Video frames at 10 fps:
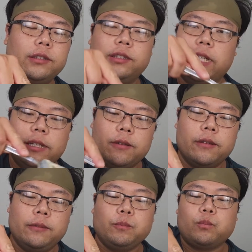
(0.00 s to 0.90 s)
Then
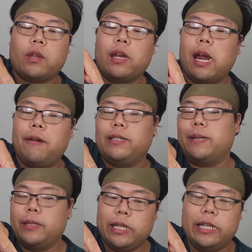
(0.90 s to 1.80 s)
every
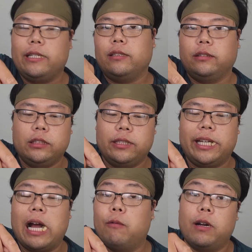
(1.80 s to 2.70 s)
time you eat, you just
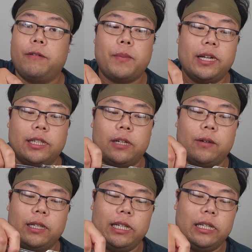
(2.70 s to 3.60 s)
take out whatever panchan you
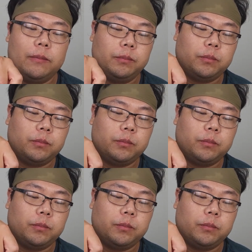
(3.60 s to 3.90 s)
want to eat